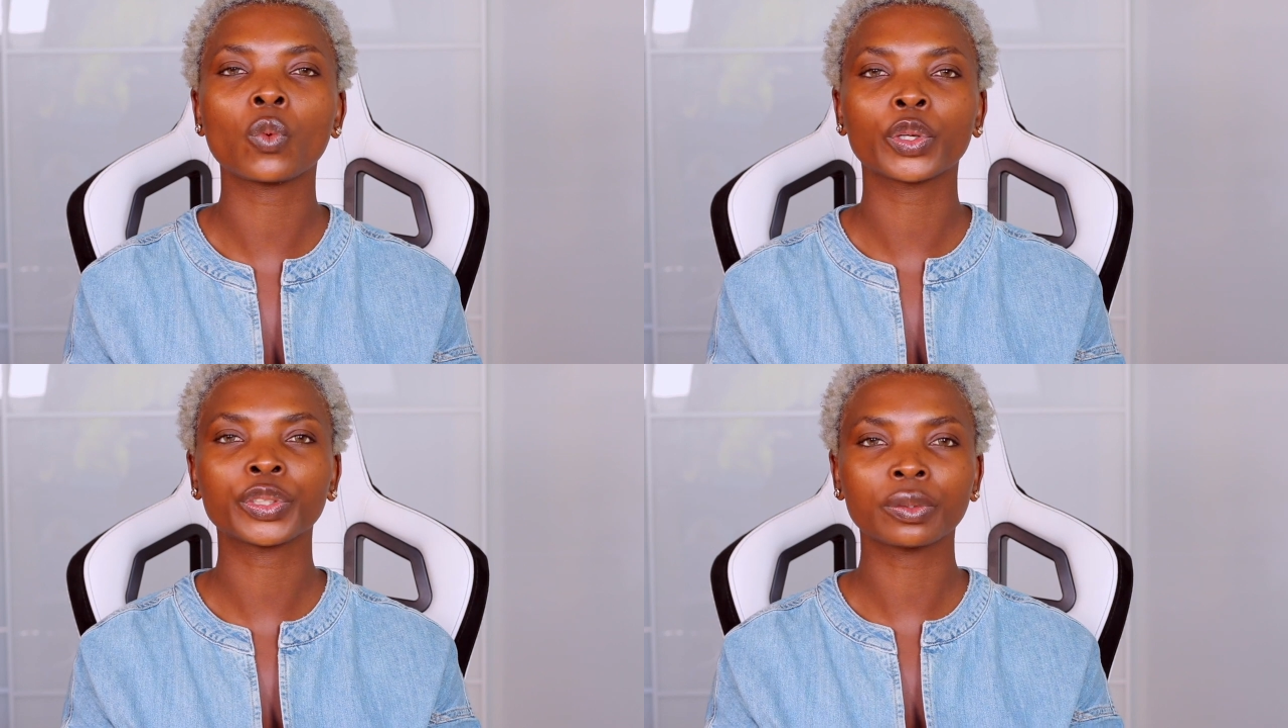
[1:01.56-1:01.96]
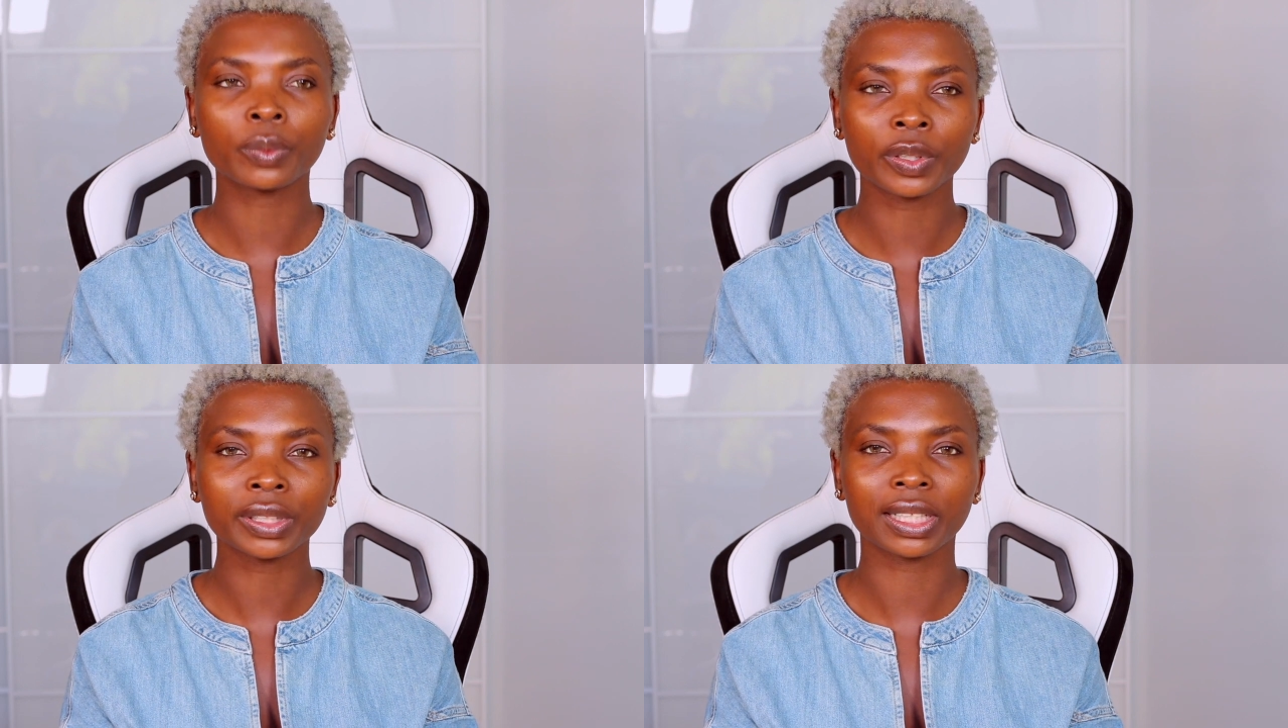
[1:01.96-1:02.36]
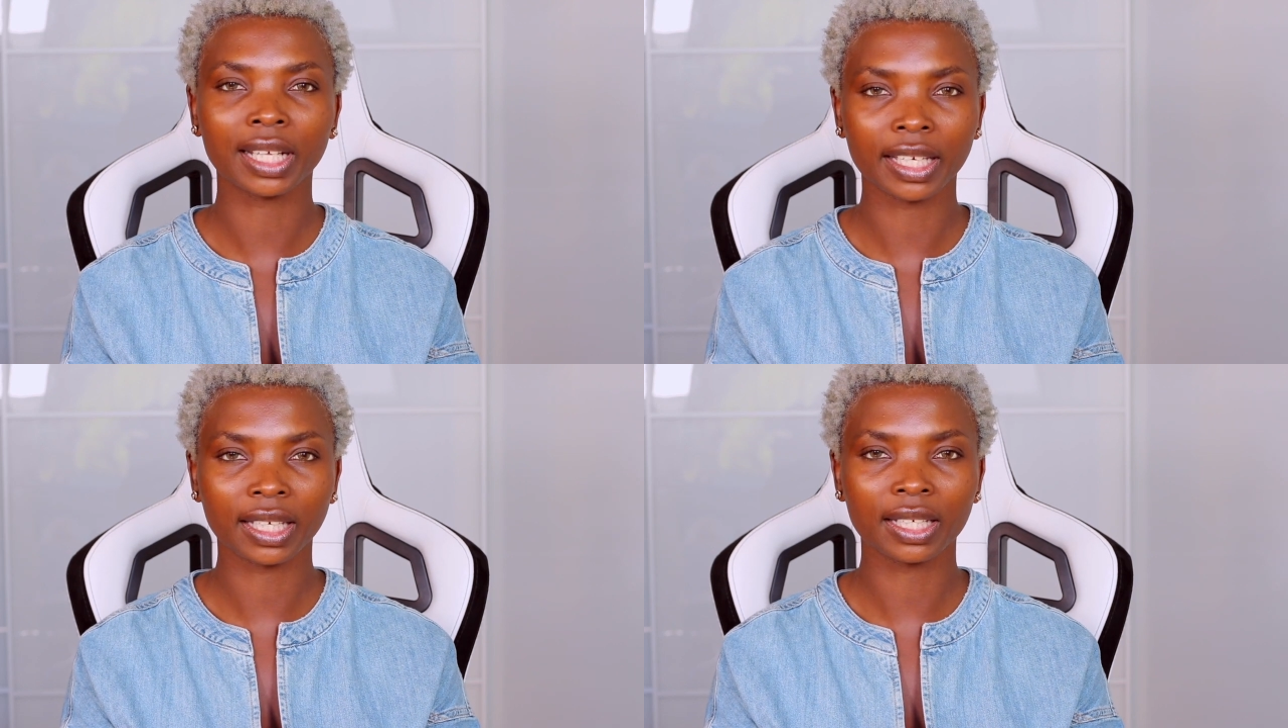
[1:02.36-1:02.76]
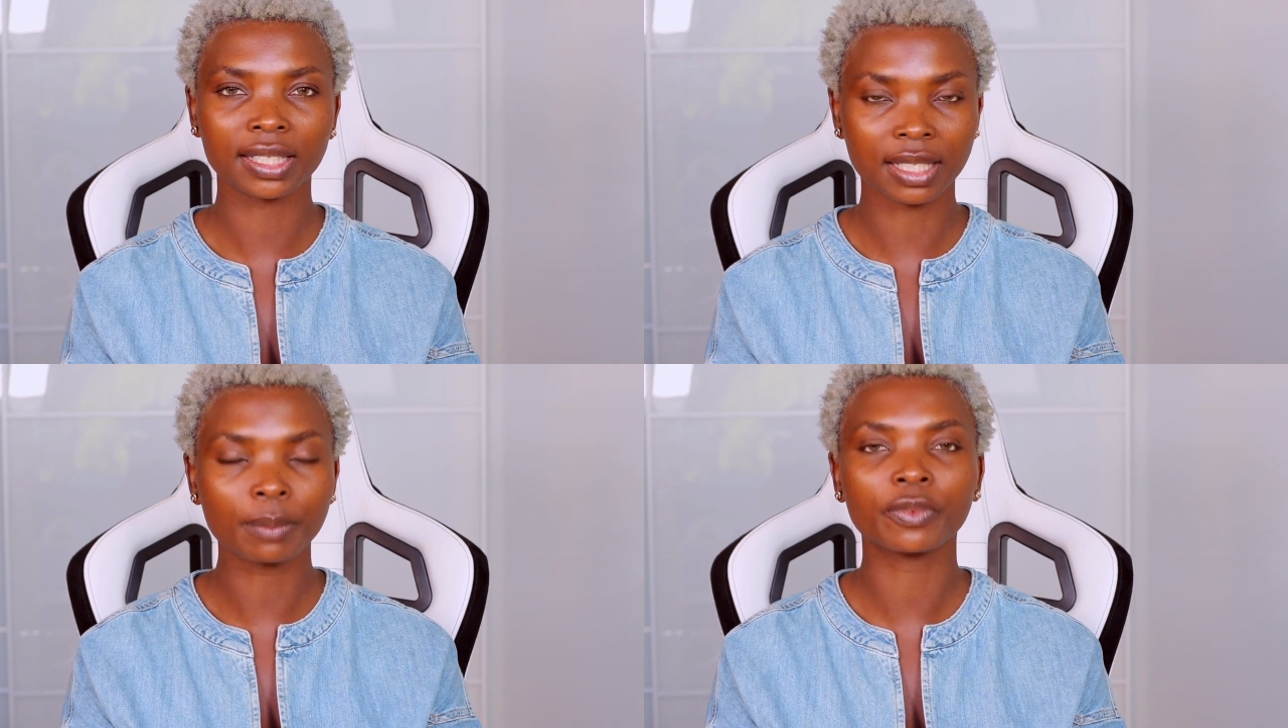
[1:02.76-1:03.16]
what you want. Like
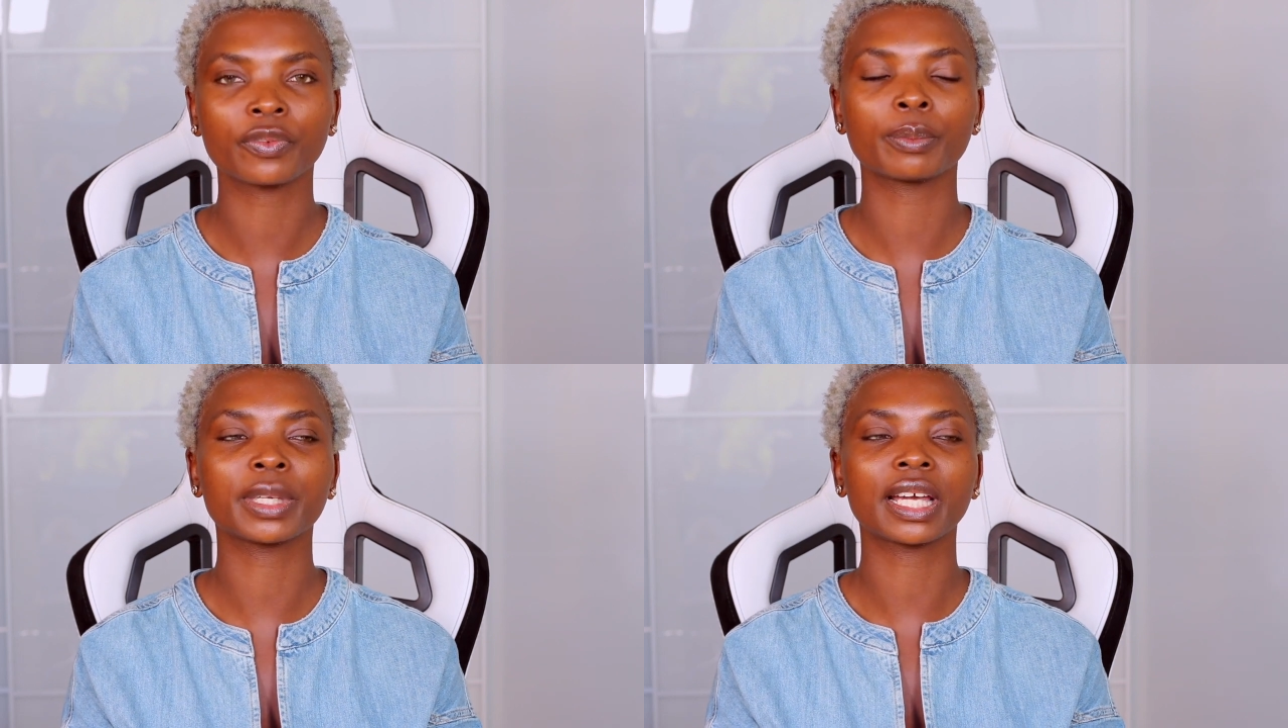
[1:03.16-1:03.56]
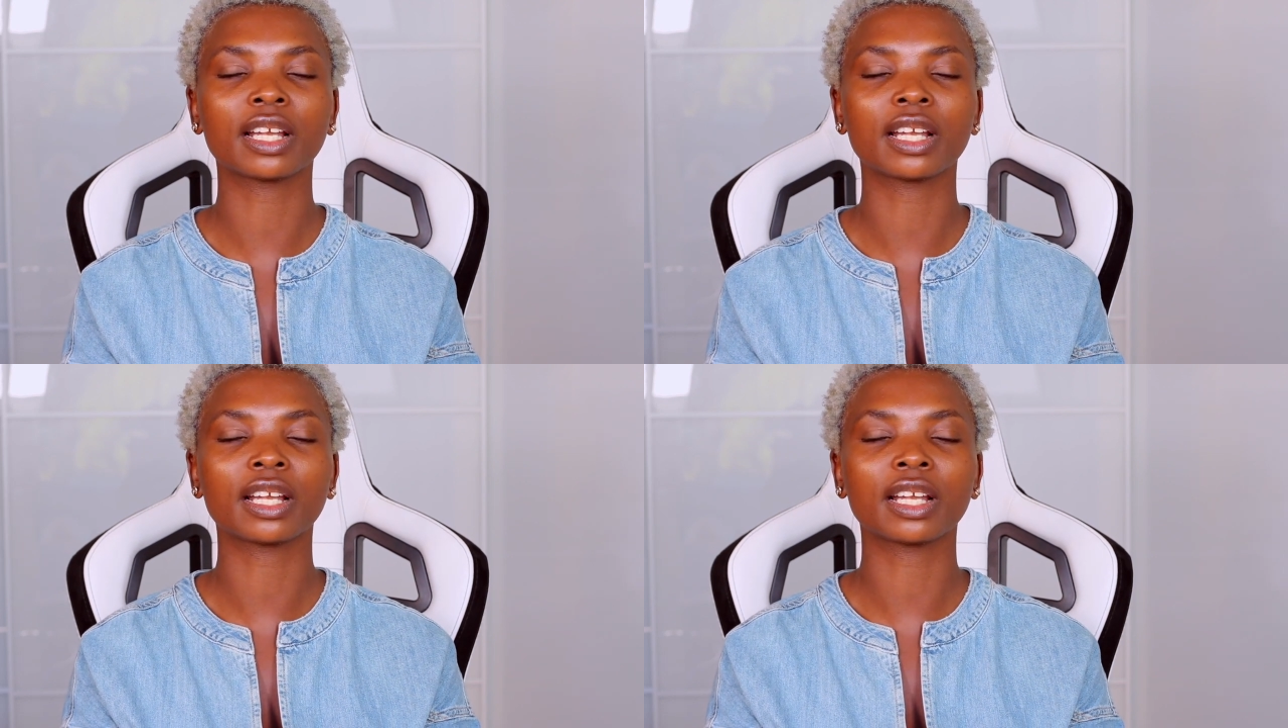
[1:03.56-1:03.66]
example for me,